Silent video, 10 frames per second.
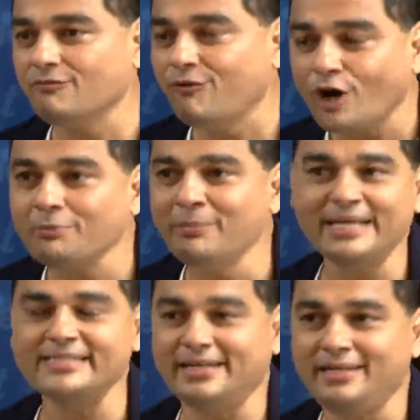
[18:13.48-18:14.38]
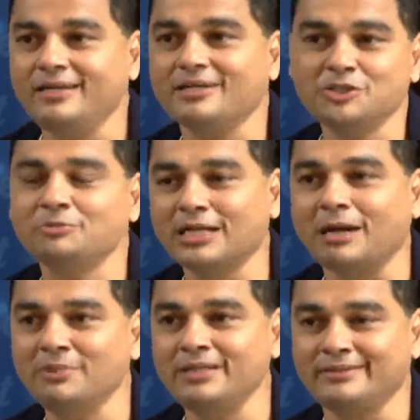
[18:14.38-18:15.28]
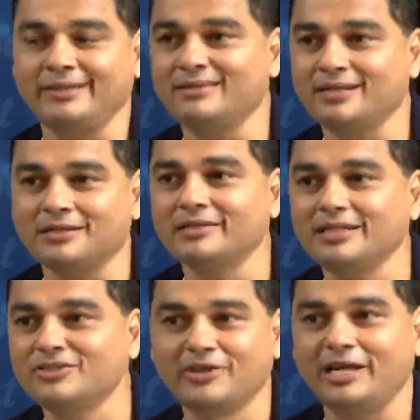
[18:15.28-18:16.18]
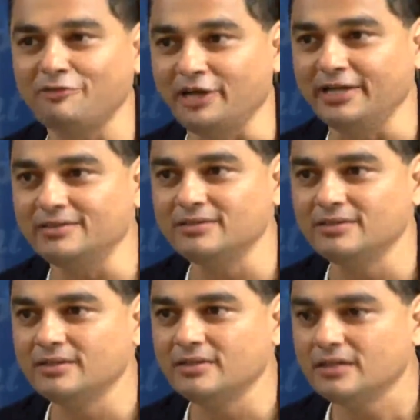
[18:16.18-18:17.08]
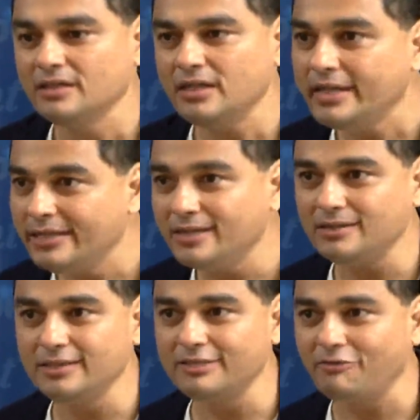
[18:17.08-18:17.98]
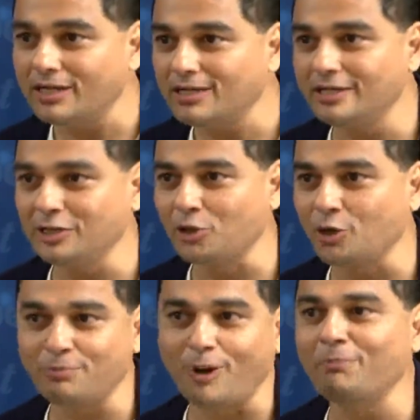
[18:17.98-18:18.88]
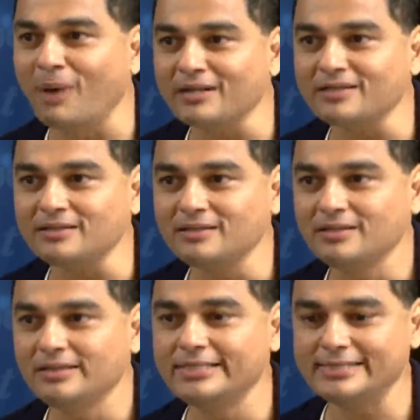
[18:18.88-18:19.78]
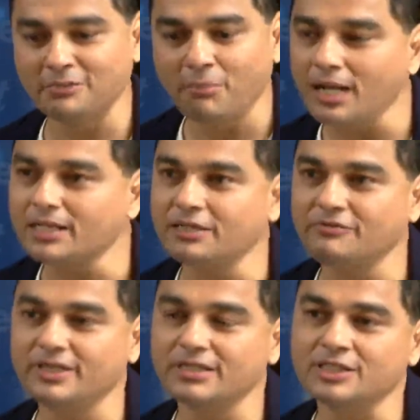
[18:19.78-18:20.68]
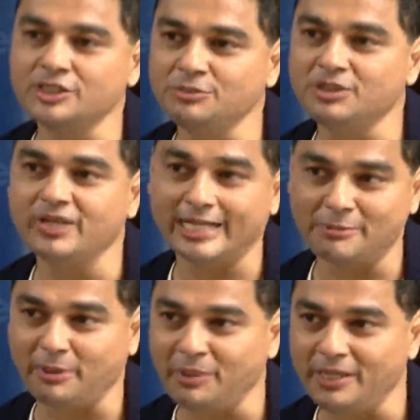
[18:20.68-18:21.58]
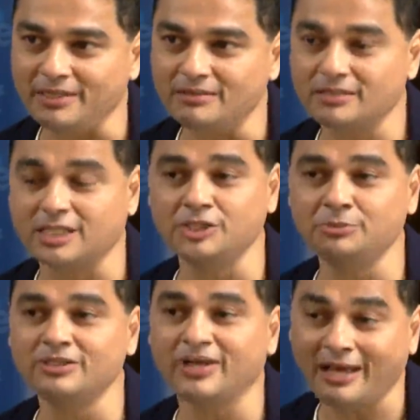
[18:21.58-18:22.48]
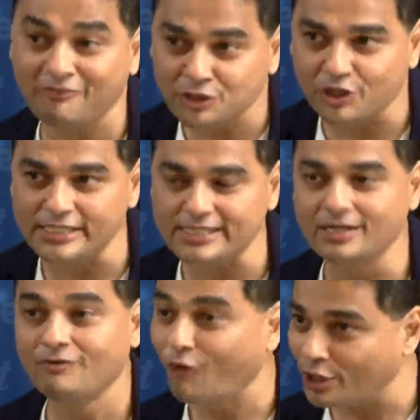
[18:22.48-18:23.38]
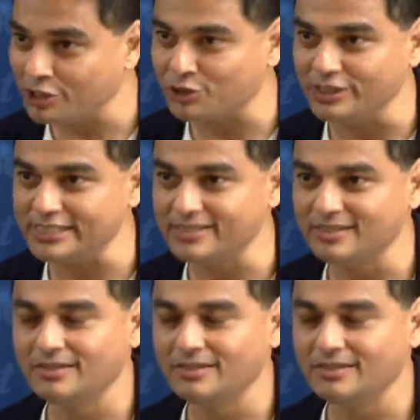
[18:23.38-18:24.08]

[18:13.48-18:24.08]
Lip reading: What makes any consumer company think that 30 is great for India? India is a 130 crore pop market. It's a market where the consumers are experimenting. The consumers have a choice, want a choice.